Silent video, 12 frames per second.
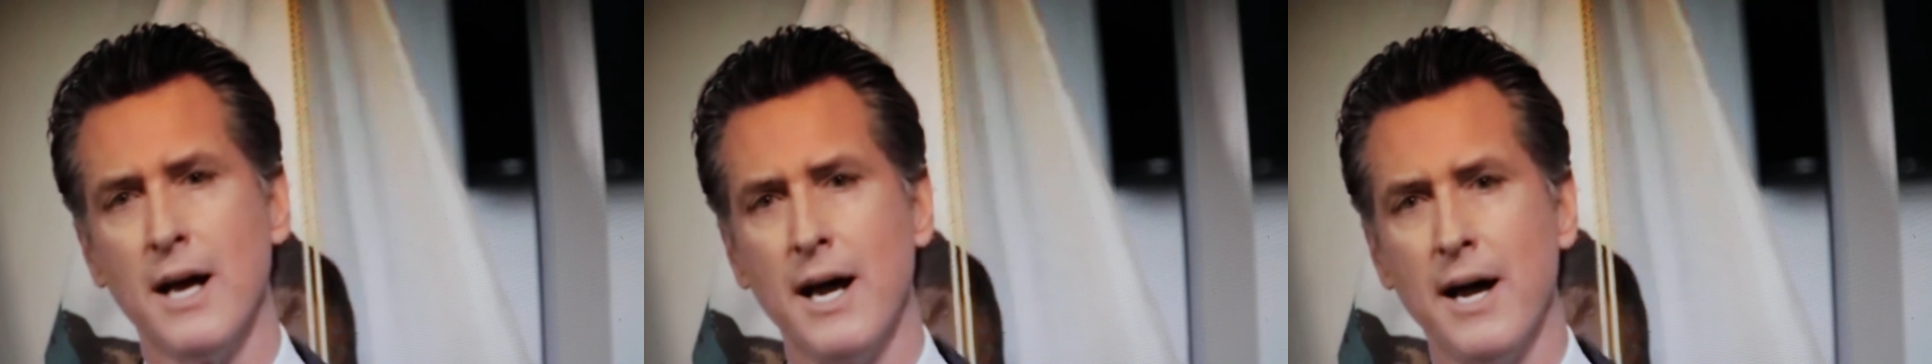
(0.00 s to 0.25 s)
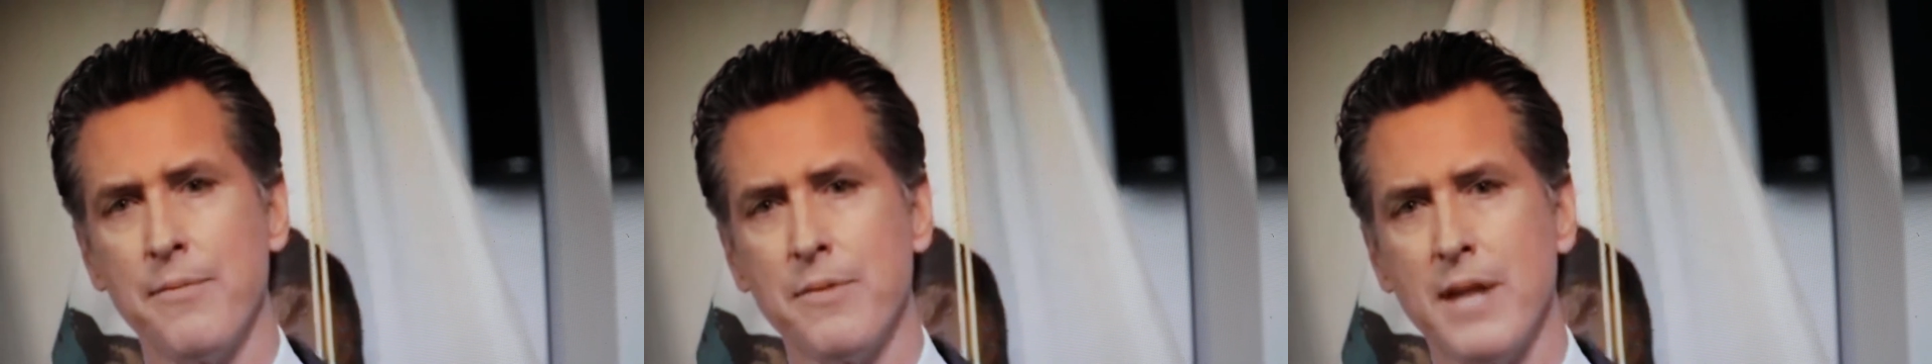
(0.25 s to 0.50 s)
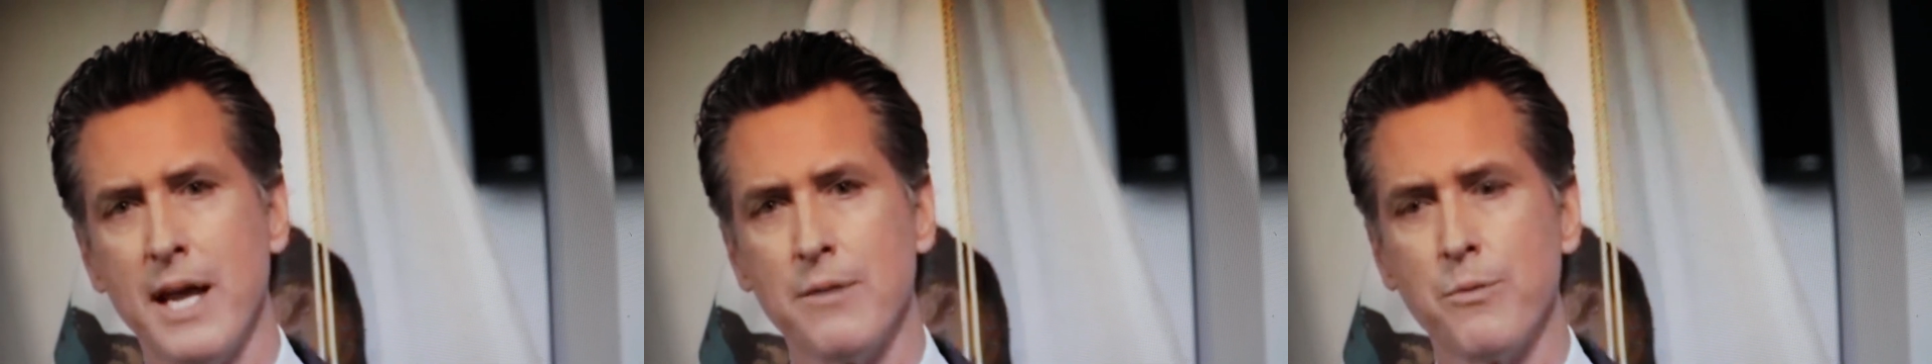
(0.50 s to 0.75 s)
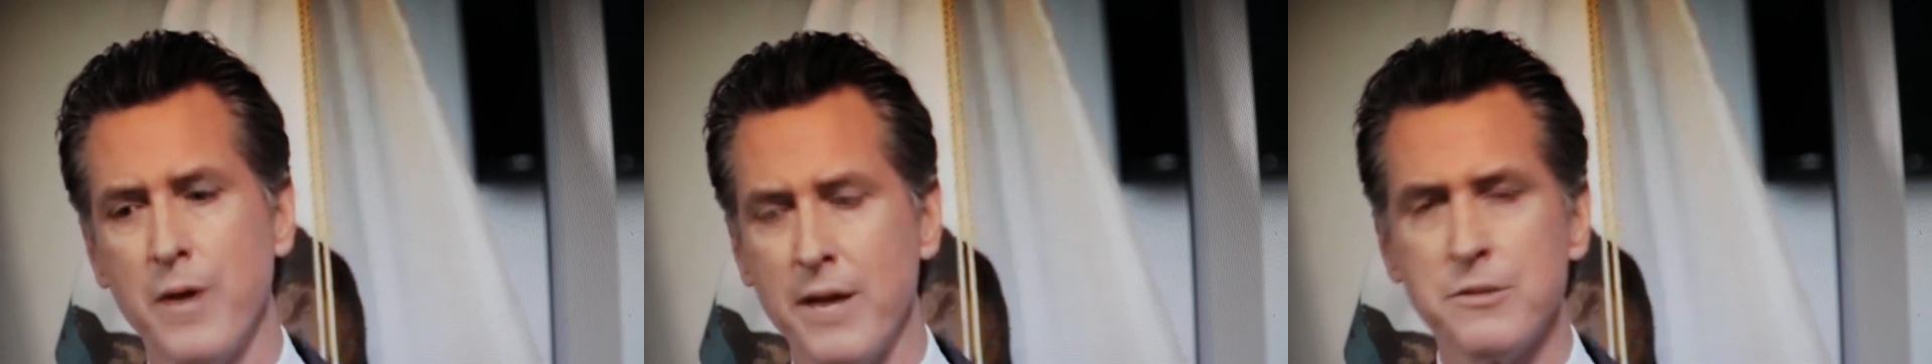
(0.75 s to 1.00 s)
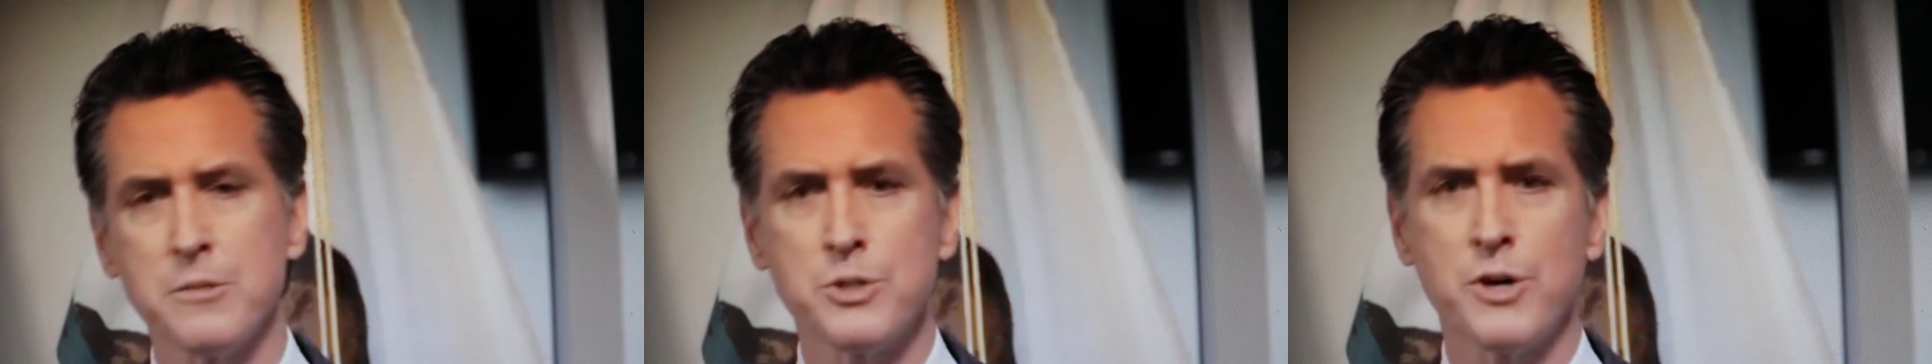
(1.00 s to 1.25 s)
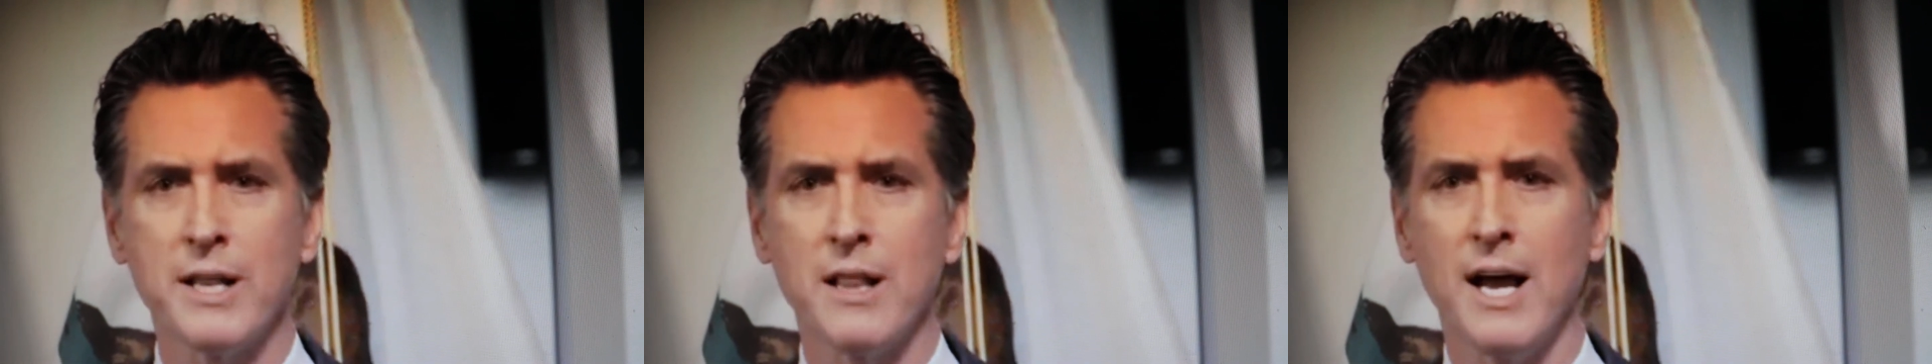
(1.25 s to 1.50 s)
that we have some
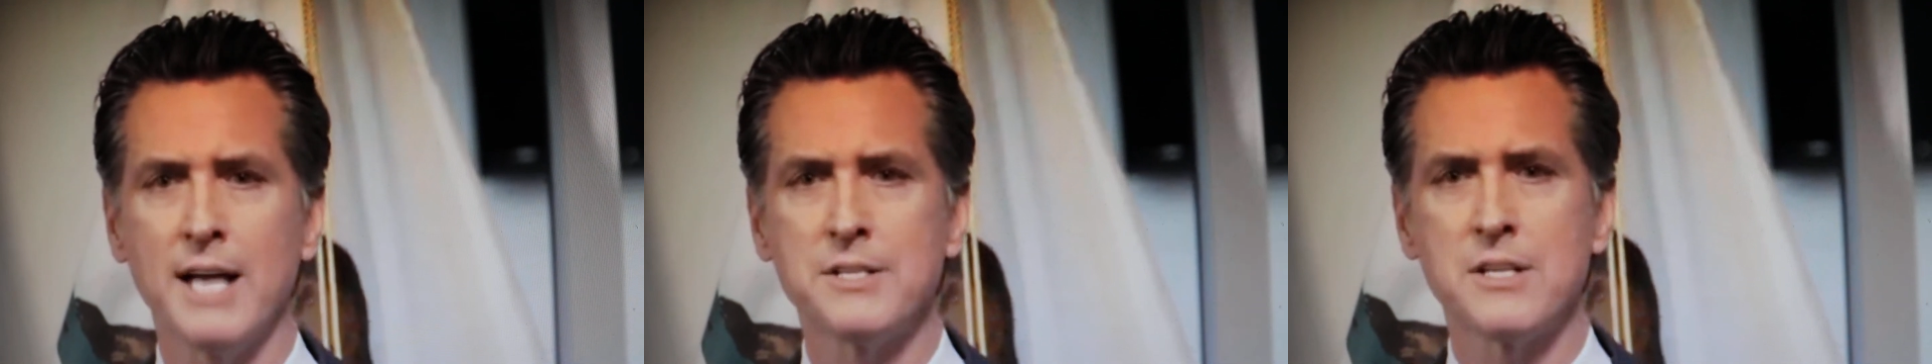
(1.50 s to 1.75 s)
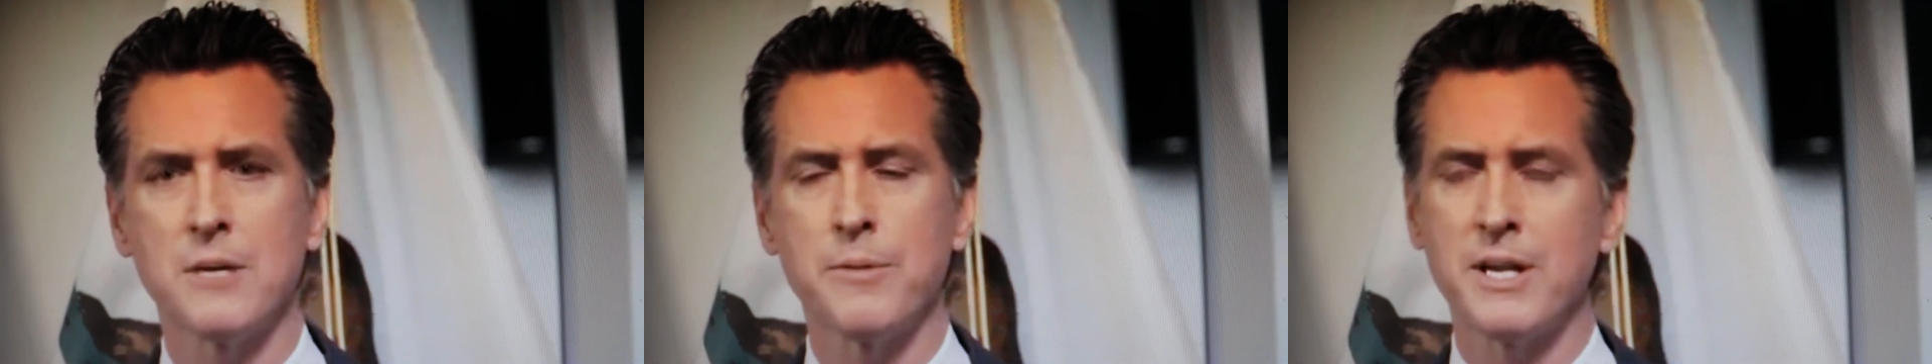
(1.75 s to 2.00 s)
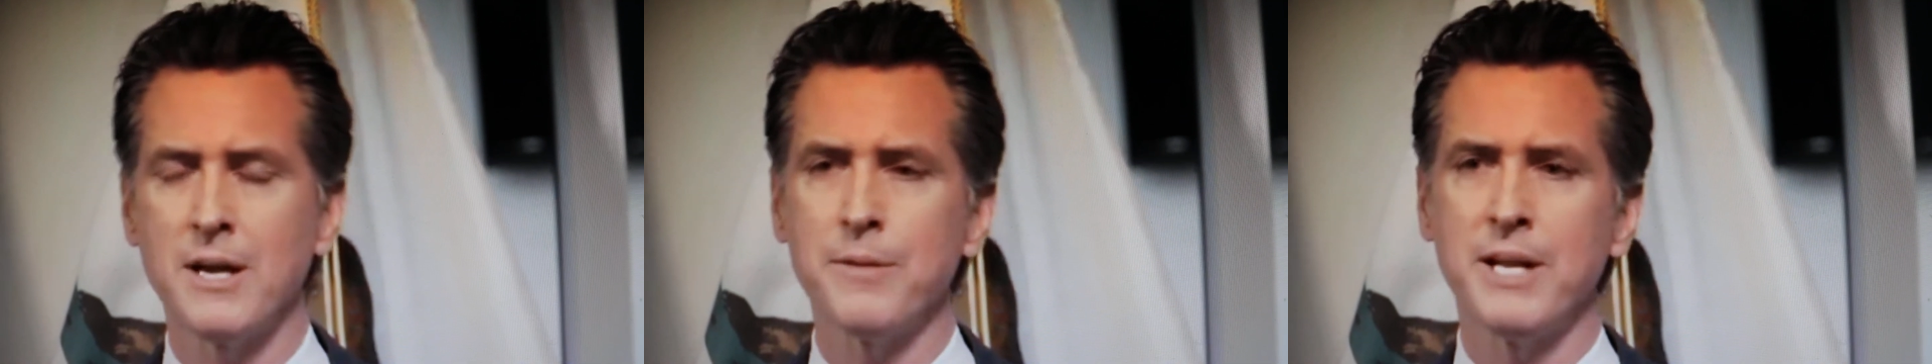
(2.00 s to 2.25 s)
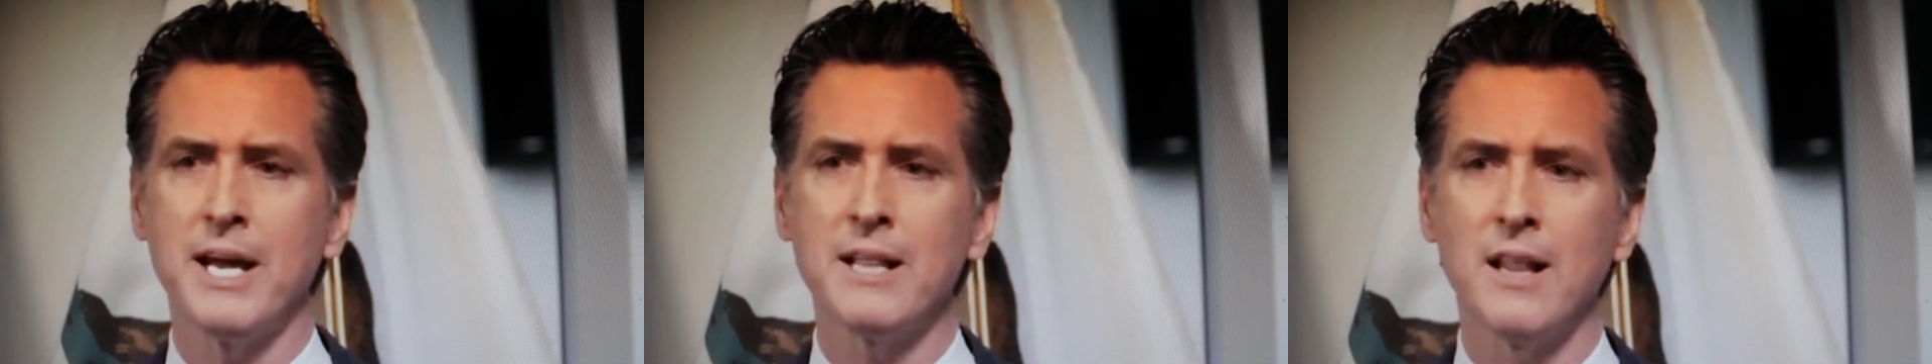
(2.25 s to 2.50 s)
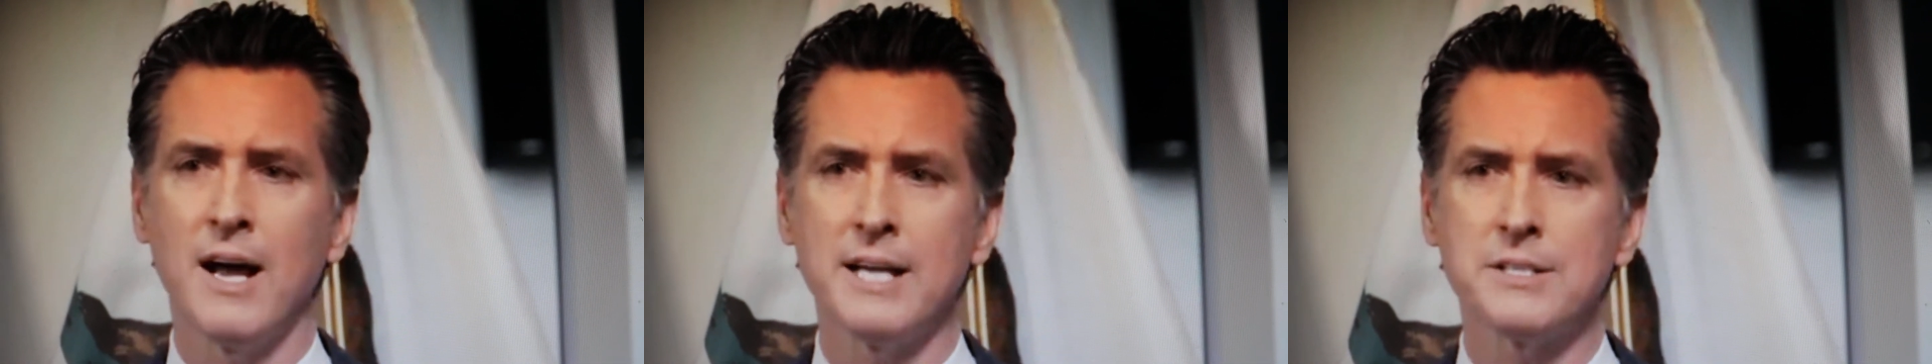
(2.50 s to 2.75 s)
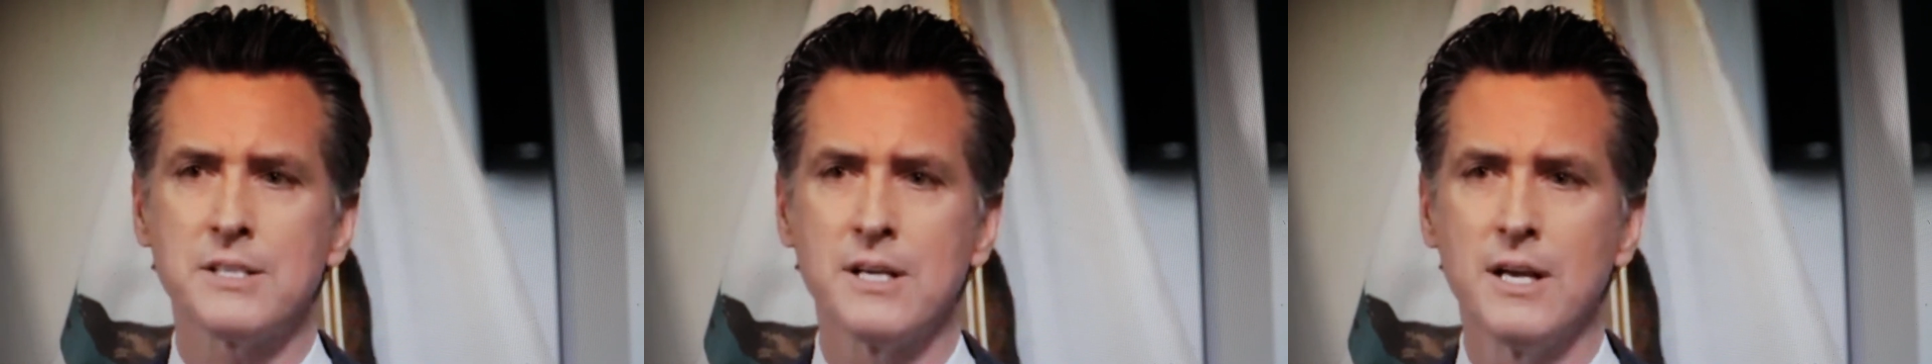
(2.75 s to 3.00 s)
trend lines that are becoming
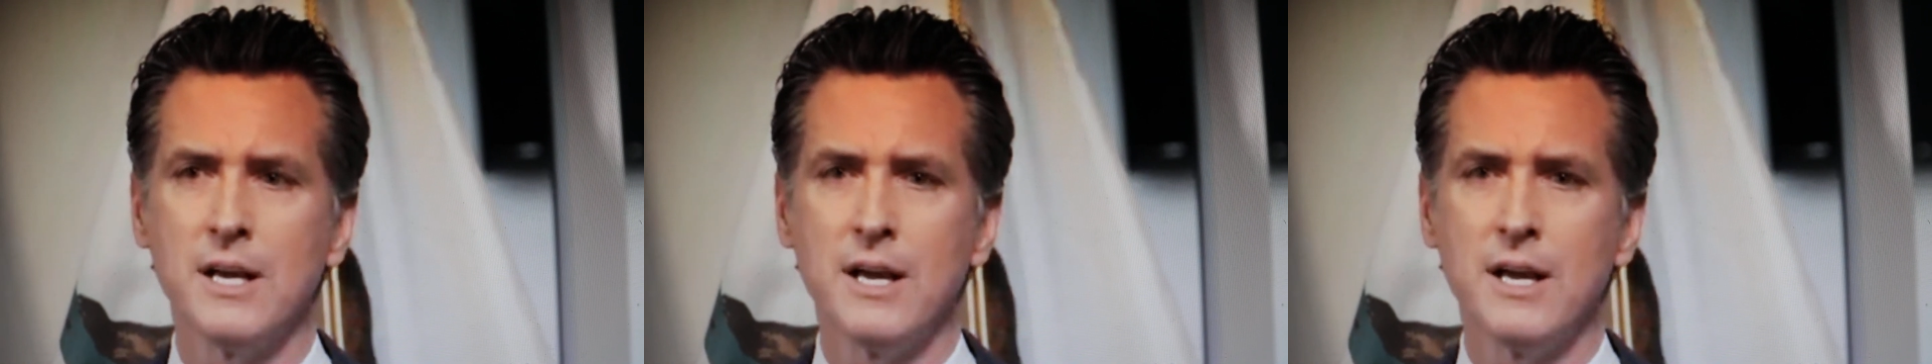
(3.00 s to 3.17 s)
headlines